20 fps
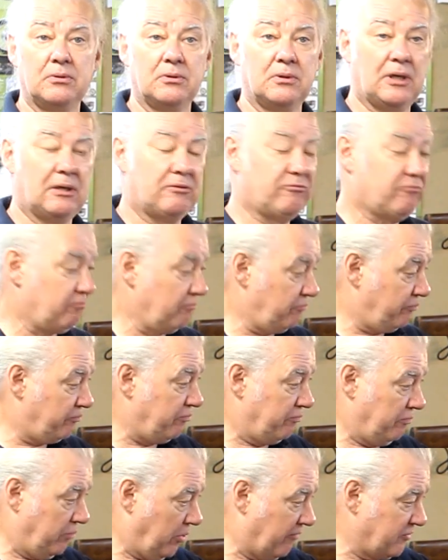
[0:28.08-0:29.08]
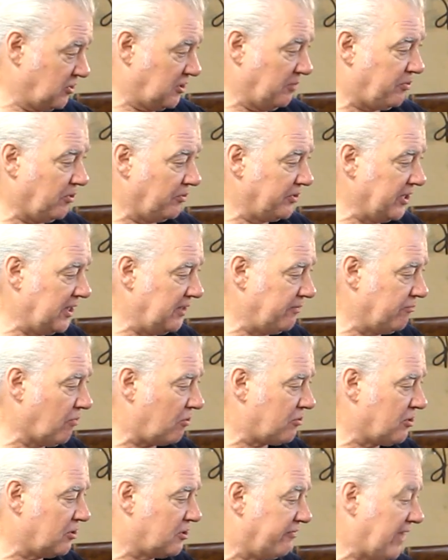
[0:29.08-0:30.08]
Yes. And obviously put the
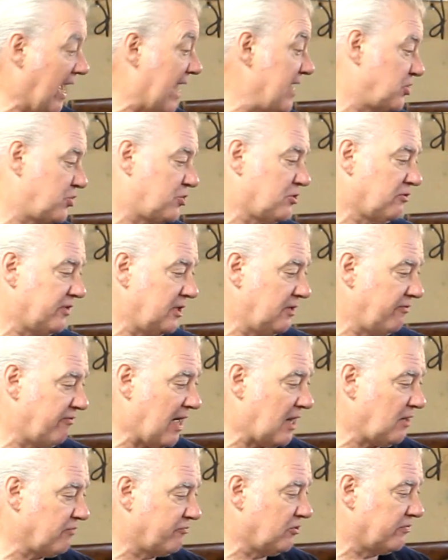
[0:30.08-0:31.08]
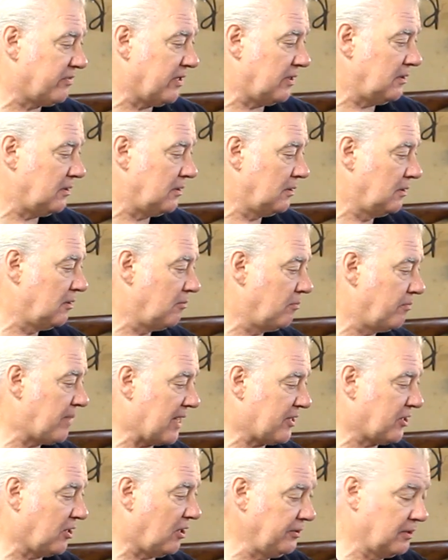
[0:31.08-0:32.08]
rocker cover, H cover, valve cover. Yeah, I
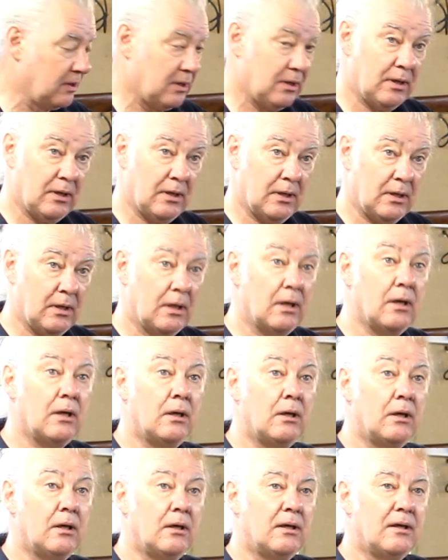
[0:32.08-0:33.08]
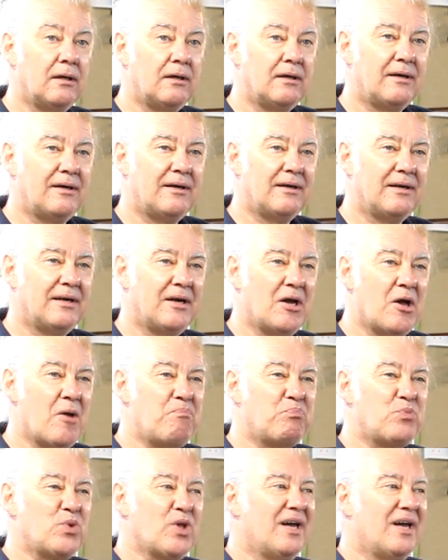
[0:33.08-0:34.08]
cursed you, didn't I? I cursed you last time I was here because I said,